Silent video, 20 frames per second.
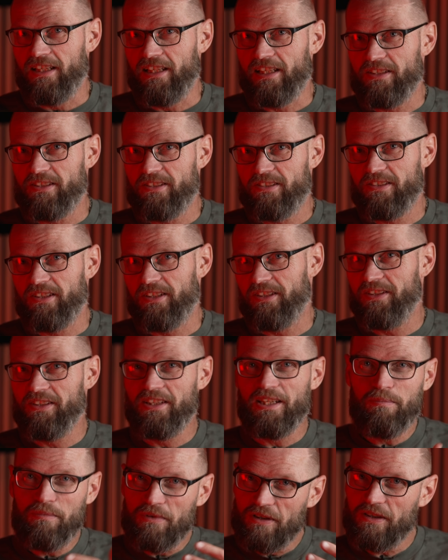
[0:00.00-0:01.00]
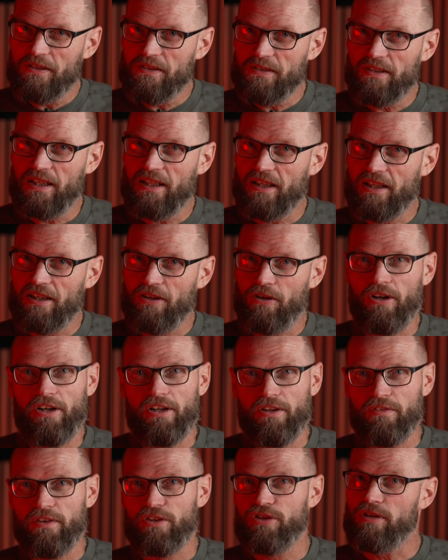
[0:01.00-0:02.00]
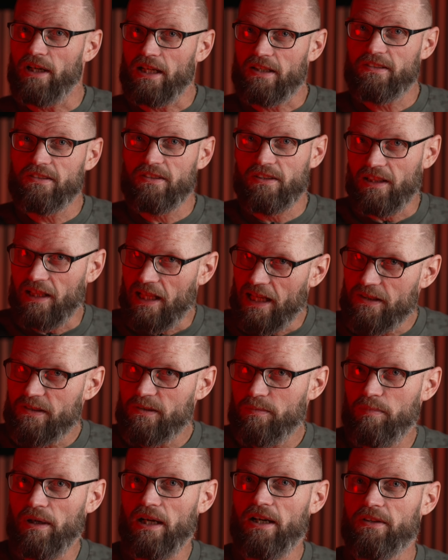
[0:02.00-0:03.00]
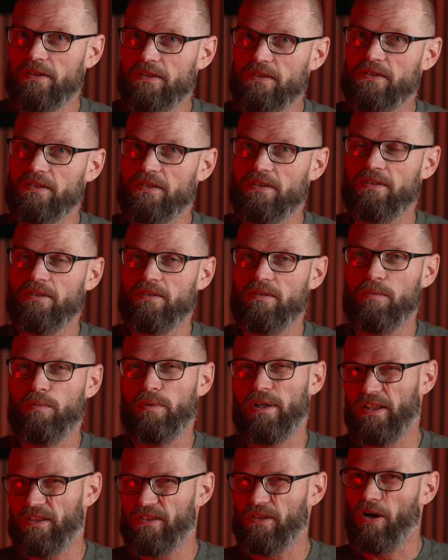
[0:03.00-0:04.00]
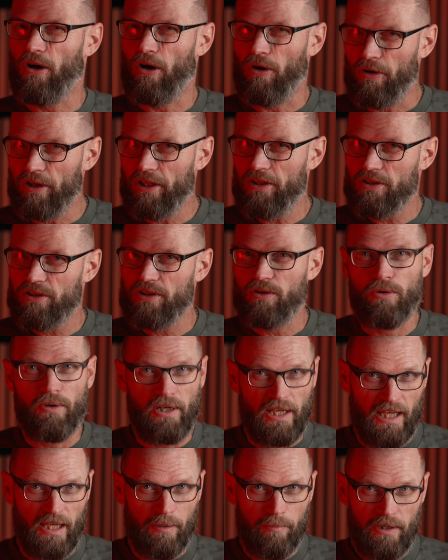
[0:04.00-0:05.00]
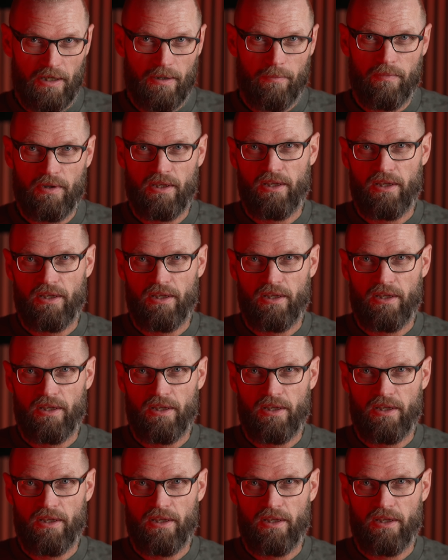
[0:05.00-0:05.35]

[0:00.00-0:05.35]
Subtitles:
it's the dimness that kind of attracts less bugs when it's orange or amber.